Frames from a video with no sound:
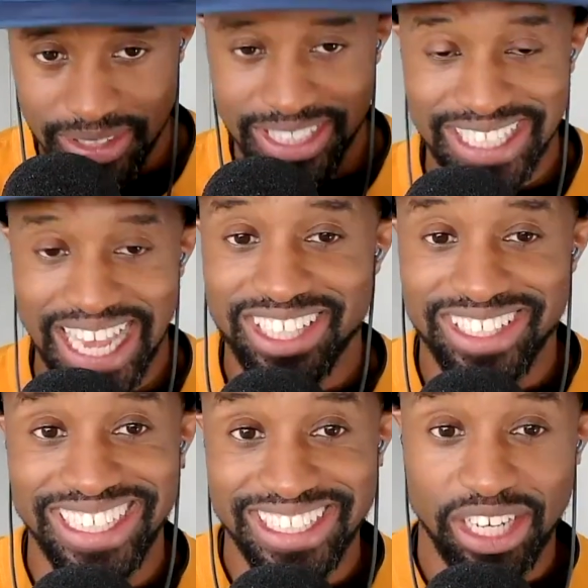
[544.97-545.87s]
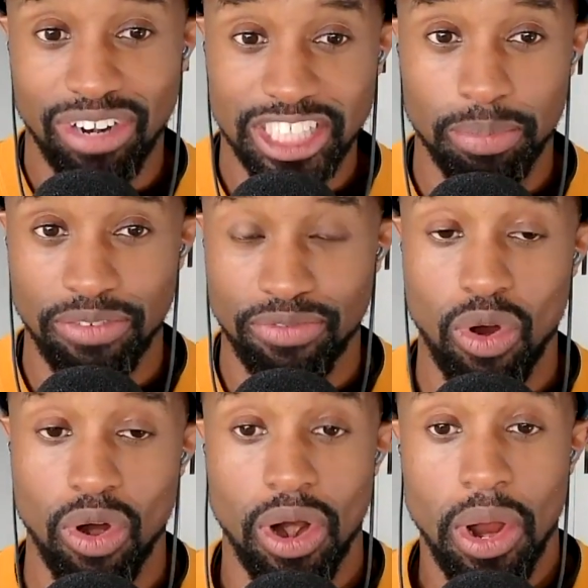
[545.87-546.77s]
This actually is a recipe
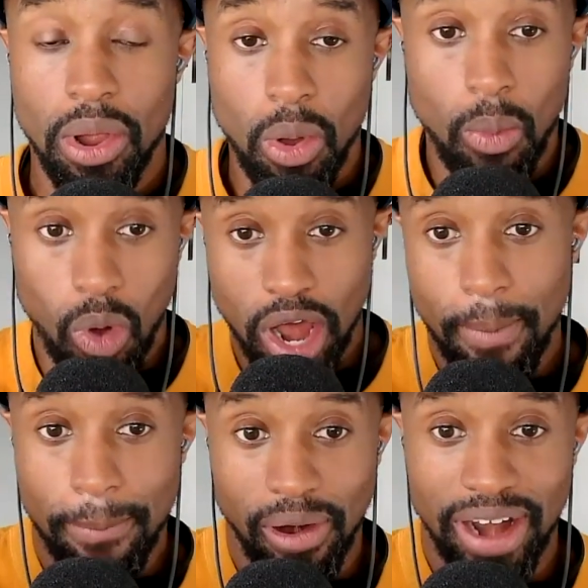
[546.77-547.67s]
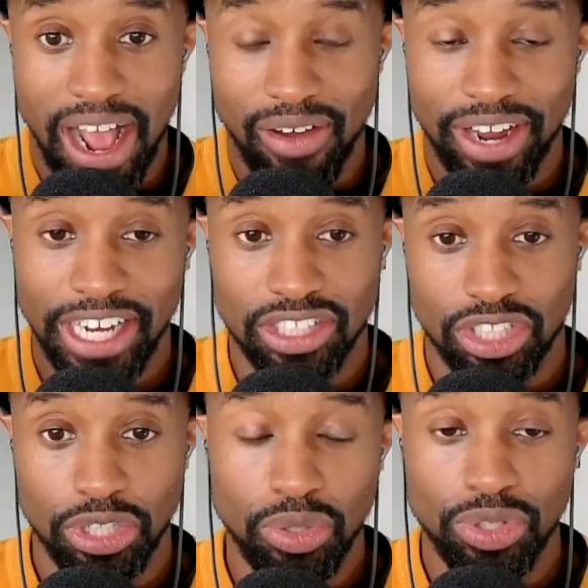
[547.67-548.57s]
for 1, burnout, and
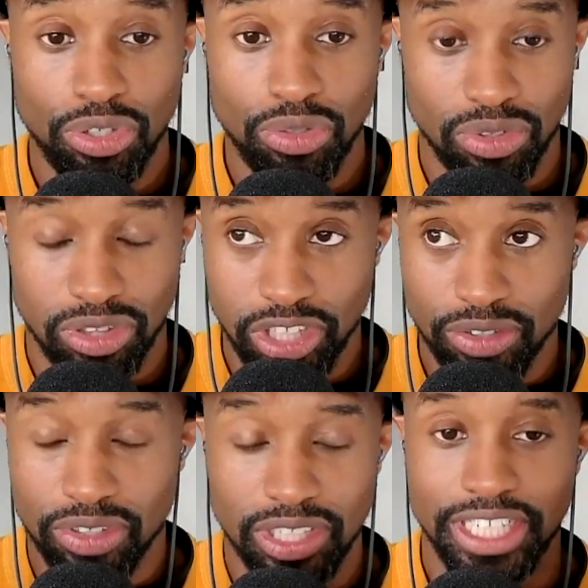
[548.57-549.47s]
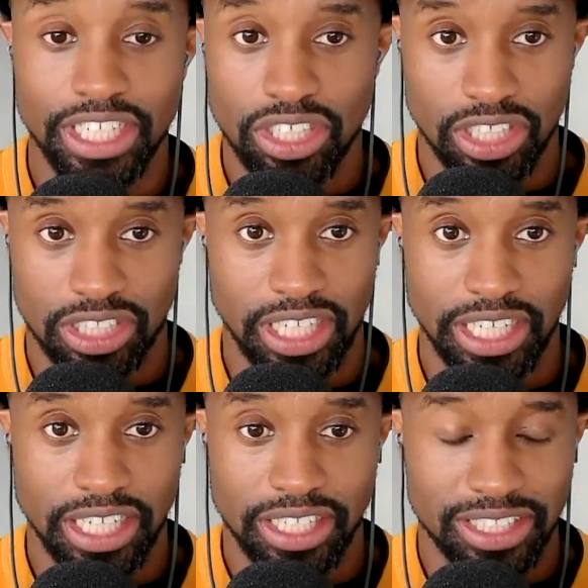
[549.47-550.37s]
2, you literally just,
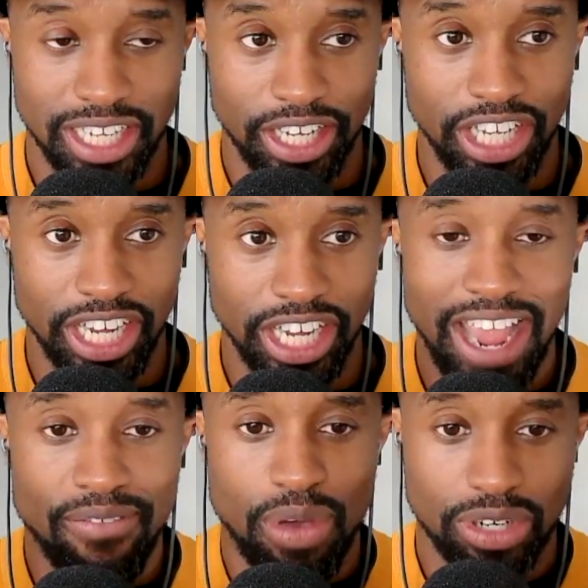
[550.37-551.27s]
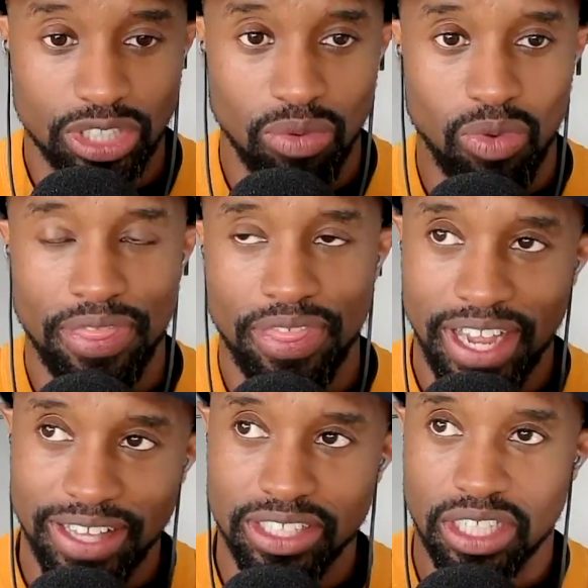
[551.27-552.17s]
it's like you can't focus on one
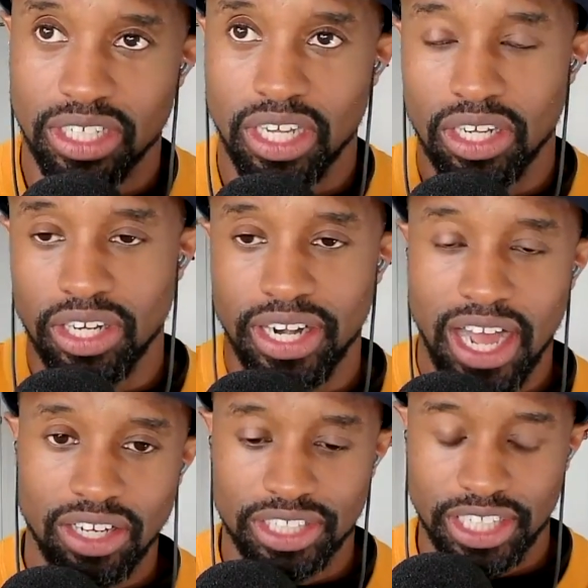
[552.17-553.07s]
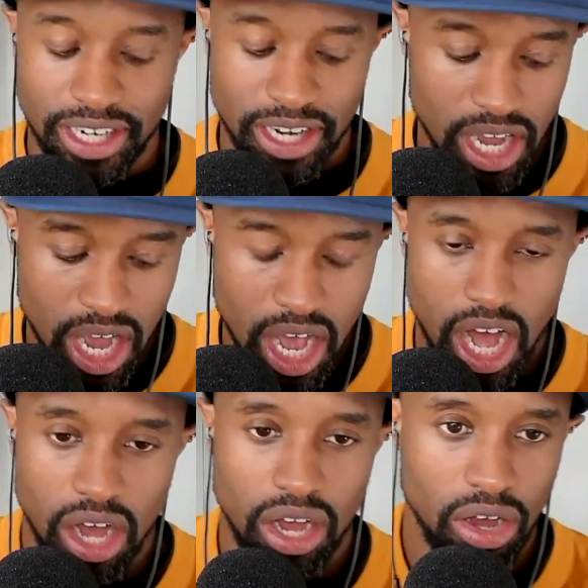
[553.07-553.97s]
thing. And there's a good analogy, and
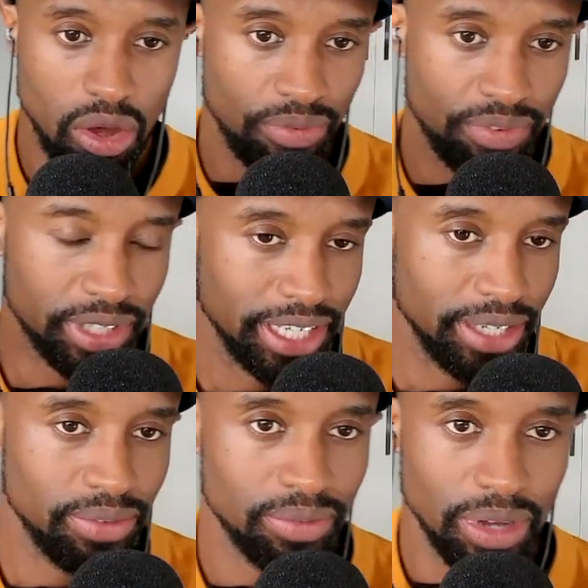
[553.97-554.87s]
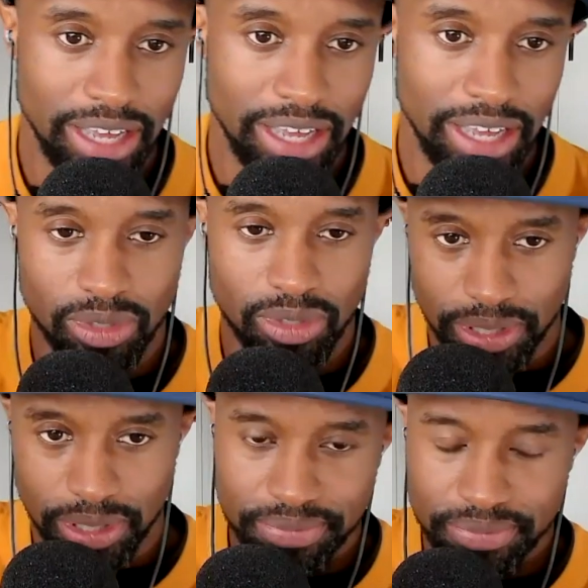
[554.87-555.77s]
hopefully we'll have someone
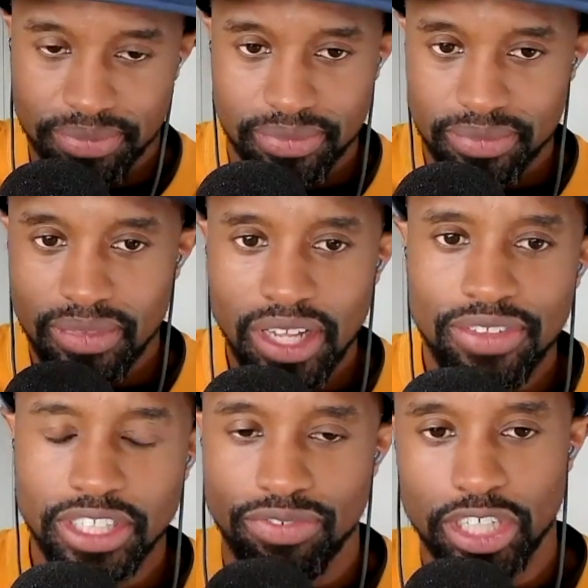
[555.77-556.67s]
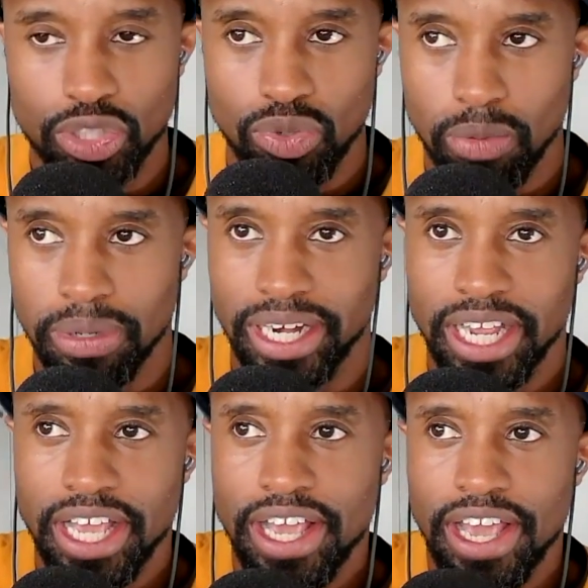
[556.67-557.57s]
put this visual, but
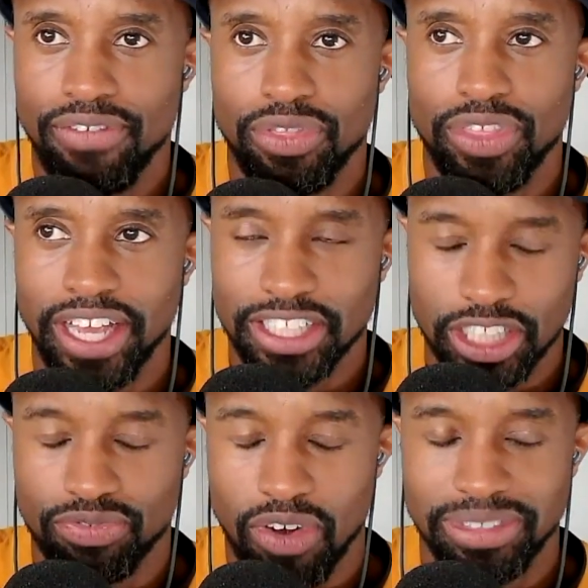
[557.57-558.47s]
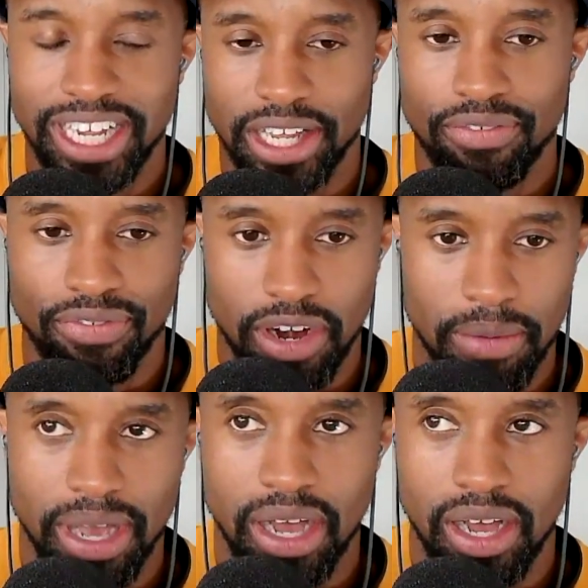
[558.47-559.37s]
if you think this is taken
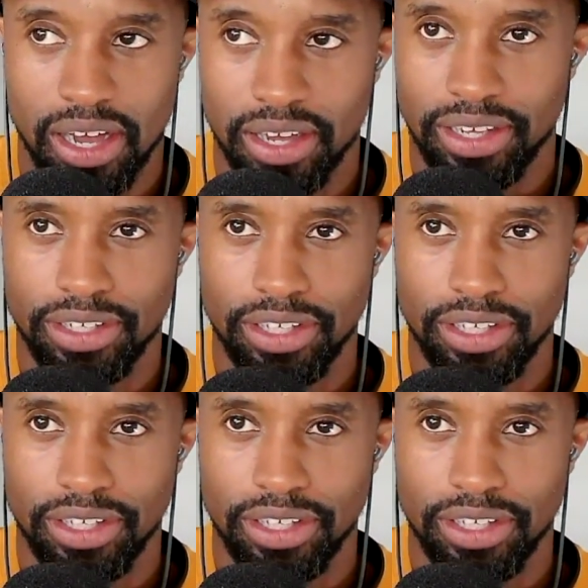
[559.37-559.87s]
from Greg